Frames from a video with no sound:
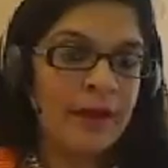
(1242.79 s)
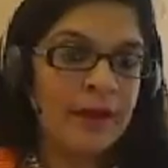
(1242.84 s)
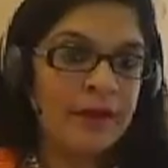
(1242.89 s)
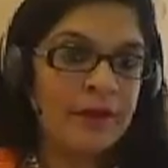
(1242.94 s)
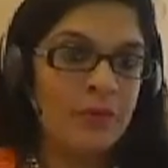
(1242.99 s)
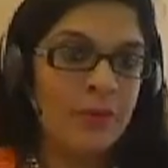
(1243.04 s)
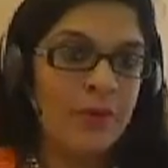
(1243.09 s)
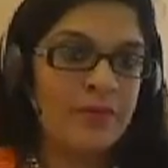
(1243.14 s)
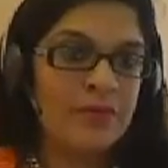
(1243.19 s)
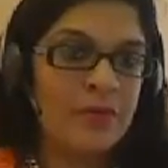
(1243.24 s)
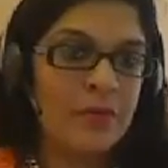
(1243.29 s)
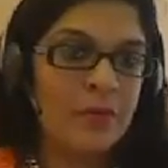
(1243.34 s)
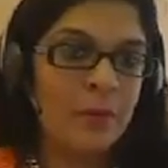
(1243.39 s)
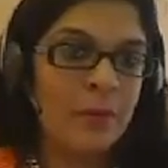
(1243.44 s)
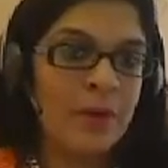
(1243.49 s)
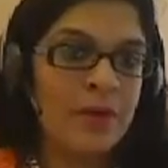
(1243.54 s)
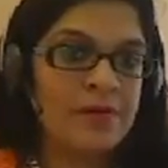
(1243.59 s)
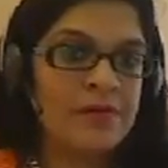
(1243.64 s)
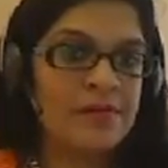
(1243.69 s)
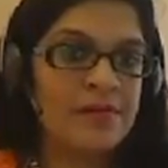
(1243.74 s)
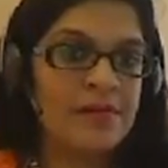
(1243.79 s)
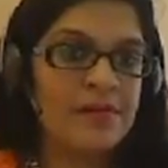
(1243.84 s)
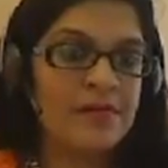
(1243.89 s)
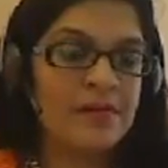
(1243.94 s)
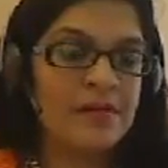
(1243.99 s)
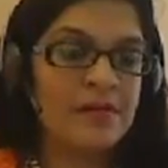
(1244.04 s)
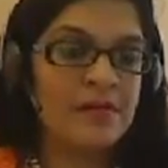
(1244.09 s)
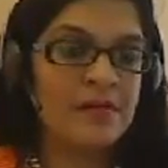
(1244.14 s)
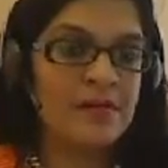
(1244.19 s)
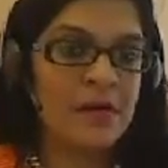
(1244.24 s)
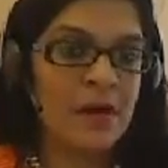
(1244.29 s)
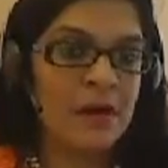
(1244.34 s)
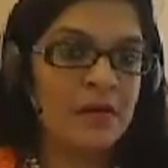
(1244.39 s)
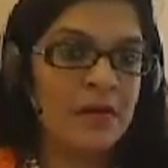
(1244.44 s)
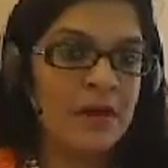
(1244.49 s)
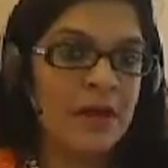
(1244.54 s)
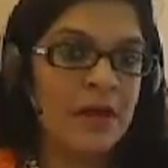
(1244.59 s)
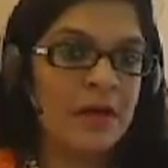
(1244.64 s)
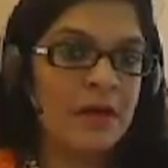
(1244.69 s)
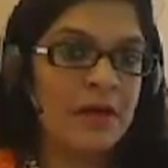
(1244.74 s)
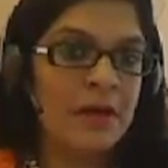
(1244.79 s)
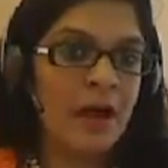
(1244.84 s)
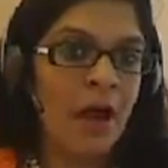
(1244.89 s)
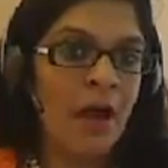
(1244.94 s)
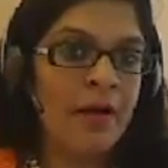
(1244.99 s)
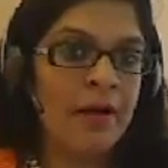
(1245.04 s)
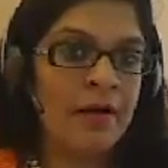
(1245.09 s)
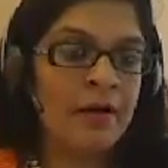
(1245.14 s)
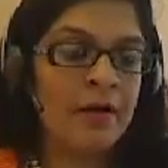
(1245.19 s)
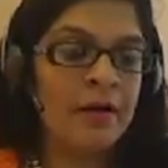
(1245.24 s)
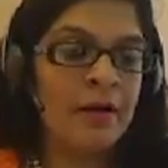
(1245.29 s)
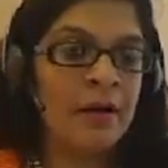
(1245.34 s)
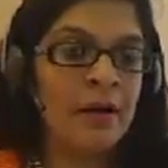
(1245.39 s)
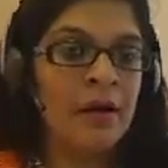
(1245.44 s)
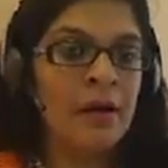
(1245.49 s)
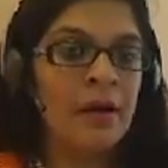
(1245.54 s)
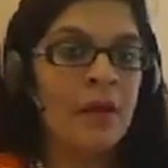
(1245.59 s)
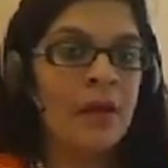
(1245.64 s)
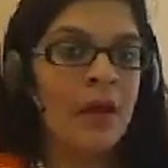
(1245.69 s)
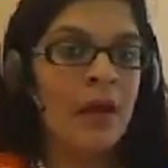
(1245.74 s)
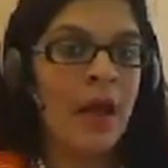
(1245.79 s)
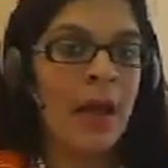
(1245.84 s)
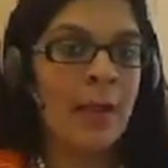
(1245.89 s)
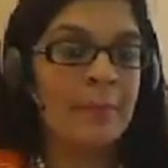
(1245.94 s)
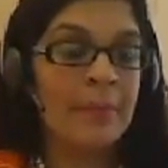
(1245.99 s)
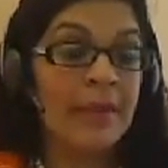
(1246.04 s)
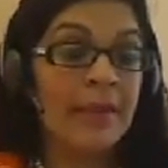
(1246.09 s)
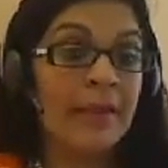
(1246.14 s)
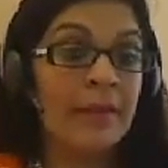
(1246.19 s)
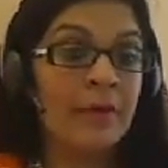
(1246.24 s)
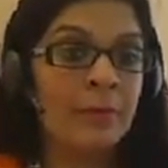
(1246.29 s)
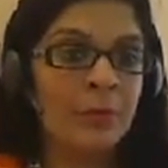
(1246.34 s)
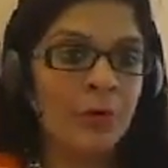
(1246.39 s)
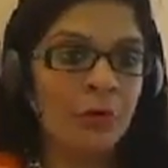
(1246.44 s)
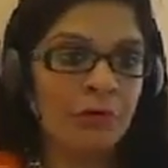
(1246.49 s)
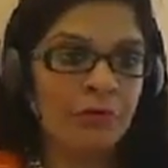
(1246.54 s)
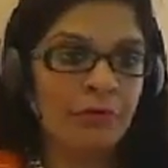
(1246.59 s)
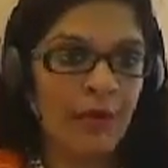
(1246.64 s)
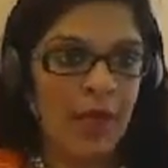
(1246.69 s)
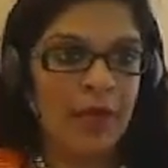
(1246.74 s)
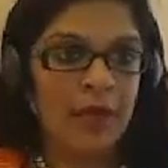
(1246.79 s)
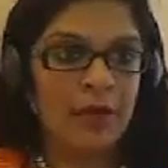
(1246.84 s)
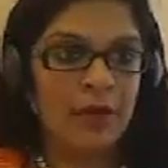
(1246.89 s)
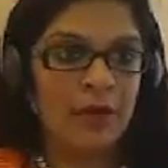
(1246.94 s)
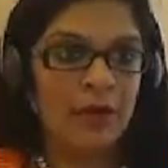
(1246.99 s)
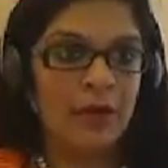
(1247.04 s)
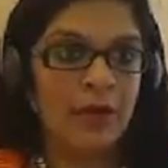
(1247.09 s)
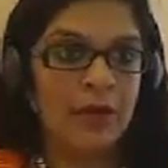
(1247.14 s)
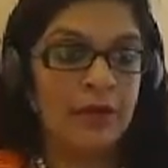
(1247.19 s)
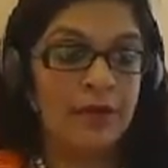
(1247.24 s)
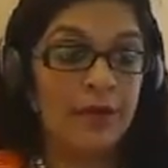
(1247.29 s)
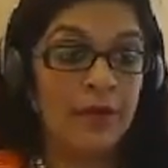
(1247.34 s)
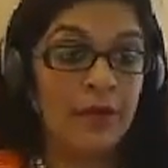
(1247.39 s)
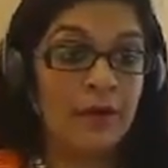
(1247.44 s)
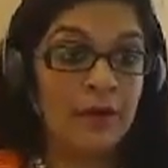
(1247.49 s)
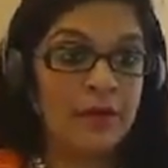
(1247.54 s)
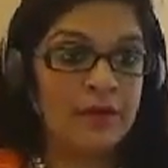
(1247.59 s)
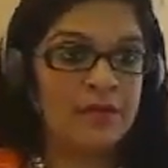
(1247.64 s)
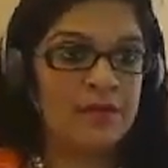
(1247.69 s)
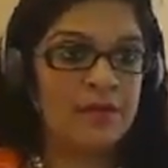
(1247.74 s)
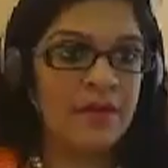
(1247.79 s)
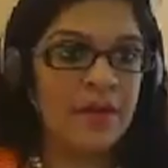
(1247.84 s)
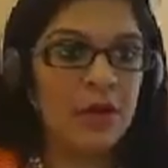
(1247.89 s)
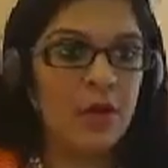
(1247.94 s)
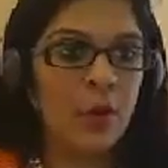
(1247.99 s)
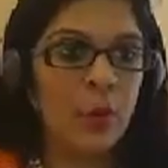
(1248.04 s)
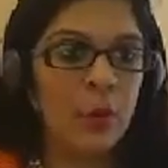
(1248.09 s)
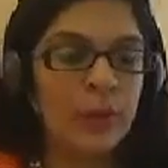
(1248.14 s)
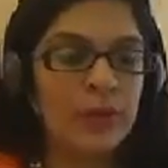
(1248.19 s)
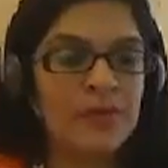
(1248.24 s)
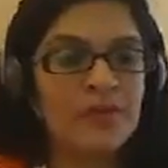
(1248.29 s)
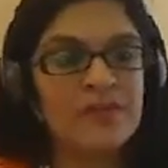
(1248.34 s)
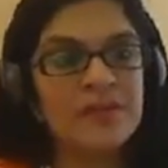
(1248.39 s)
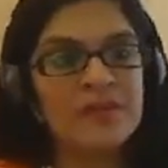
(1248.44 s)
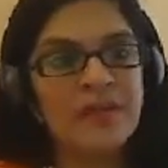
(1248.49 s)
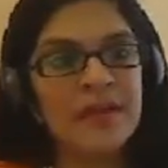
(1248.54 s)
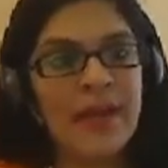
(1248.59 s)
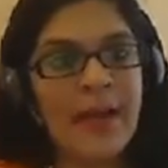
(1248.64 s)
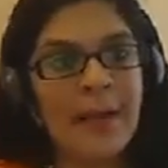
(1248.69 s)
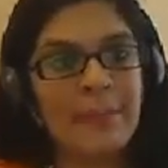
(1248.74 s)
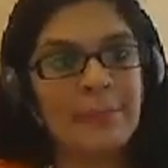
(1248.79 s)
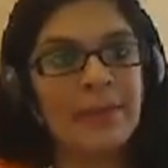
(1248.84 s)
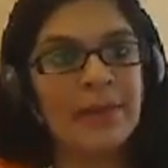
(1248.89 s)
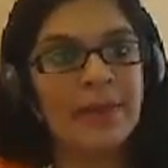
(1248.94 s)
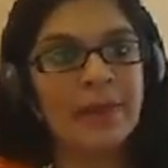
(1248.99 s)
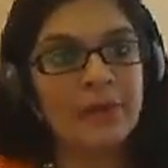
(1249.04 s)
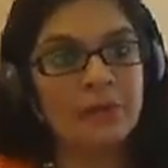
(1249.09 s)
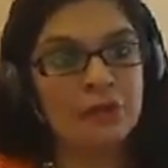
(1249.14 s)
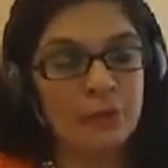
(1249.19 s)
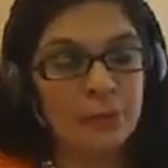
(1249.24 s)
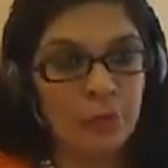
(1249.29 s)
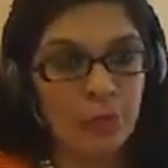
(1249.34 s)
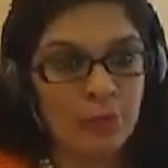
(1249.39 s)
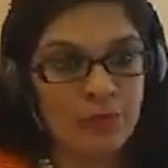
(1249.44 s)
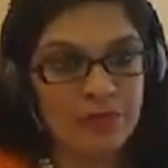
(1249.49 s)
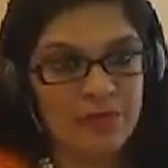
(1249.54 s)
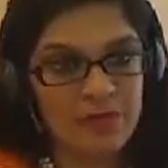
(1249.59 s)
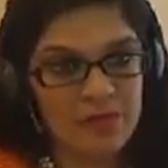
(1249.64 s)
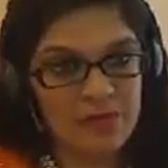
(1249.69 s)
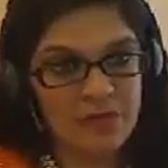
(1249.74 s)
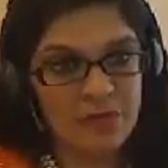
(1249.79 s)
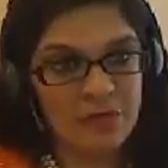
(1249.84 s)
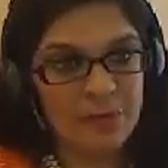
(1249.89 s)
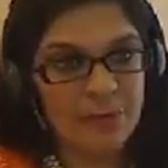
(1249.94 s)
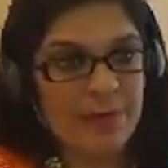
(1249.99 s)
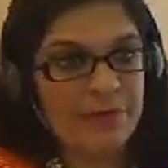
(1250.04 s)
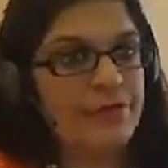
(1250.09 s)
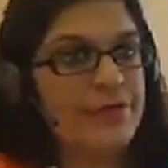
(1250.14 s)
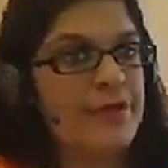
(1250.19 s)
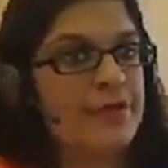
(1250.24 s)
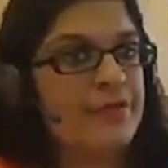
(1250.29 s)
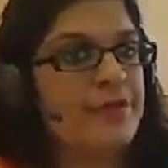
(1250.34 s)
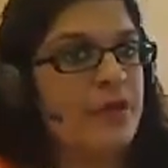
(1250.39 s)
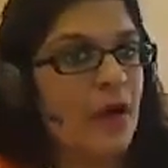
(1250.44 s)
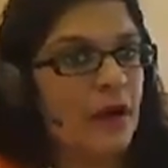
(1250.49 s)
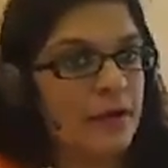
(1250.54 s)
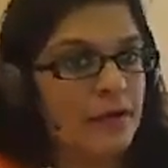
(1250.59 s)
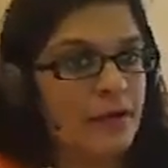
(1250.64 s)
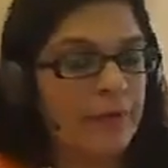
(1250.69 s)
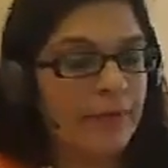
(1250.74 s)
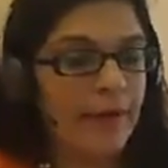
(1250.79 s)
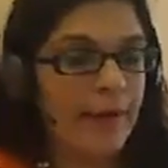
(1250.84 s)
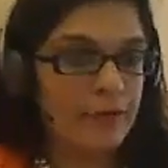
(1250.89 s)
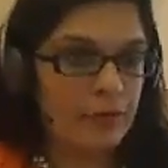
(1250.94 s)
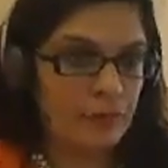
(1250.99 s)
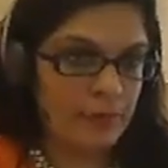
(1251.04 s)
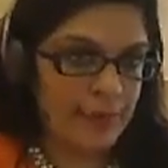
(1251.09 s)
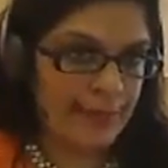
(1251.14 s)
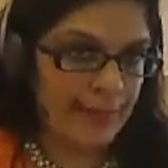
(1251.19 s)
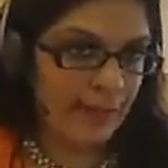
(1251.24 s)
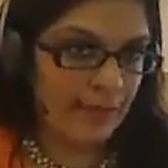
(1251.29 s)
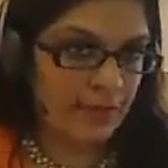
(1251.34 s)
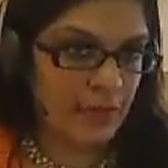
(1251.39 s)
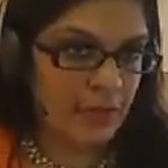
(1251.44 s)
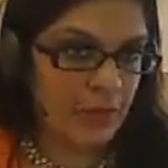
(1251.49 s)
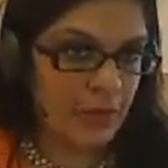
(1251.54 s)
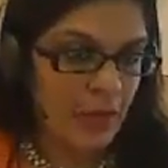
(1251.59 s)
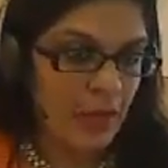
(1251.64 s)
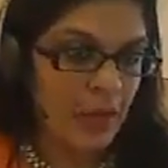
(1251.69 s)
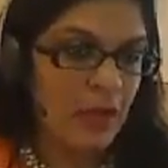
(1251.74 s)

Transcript: US universities consider the entire applicant profile. It's a very holistic application process, especially at the undergraduate level.